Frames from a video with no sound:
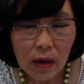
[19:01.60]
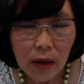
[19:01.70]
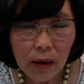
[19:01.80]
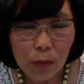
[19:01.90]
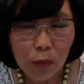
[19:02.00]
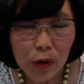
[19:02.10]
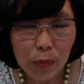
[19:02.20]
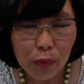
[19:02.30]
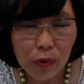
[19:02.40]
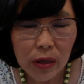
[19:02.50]
and we
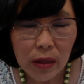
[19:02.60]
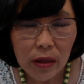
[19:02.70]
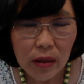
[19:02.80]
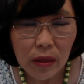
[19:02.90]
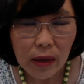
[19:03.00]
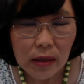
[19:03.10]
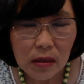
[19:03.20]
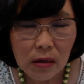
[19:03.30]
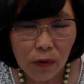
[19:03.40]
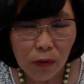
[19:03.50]
breathe in that
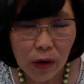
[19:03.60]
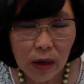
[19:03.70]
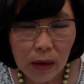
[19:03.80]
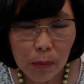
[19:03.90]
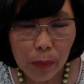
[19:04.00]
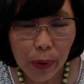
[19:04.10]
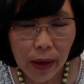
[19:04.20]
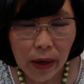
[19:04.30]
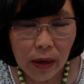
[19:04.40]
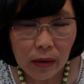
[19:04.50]
suffering and
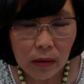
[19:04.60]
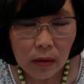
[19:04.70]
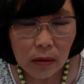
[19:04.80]
pain